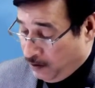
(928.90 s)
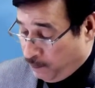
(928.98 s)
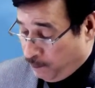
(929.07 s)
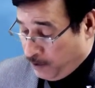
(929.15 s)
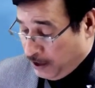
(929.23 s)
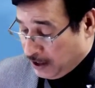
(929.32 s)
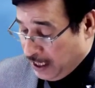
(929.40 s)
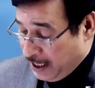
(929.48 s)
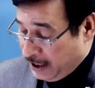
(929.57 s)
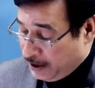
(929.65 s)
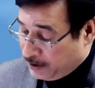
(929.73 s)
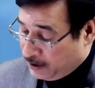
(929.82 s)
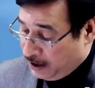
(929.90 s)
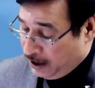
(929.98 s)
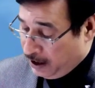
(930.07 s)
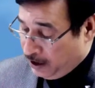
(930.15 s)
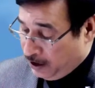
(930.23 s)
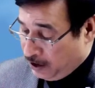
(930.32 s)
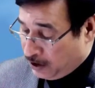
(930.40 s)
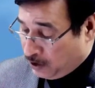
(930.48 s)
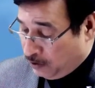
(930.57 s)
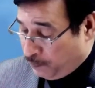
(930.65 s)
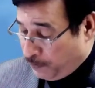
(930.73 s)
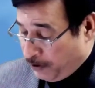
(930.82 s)
besides arrears
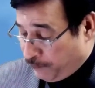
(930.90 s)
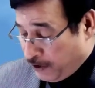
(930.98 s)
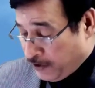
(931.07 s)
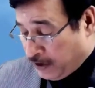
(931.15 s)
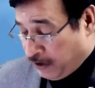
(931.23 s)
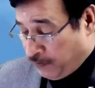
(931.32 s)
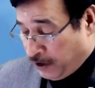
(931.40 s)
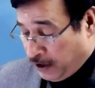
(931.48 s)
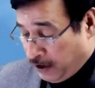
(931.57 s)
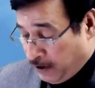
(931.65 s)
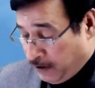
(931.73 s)
of preference dividend.